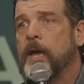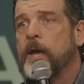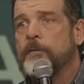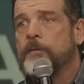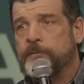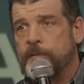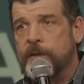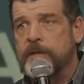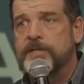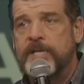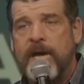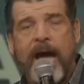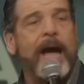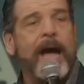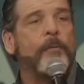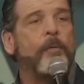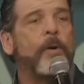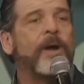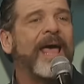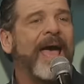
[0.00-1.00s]
friends, I
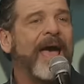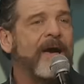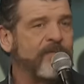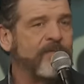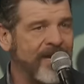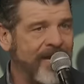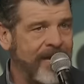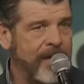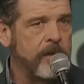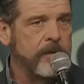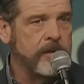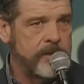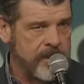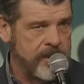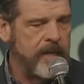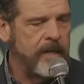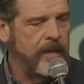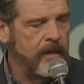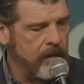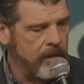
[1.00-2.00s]
want to have an ear to
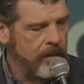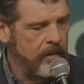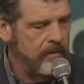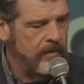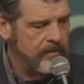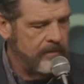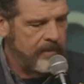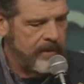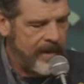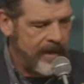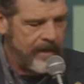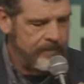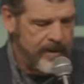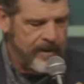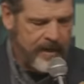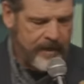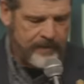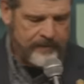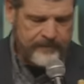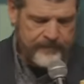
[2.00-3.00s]
hear.
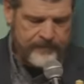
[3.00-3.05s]
Amen.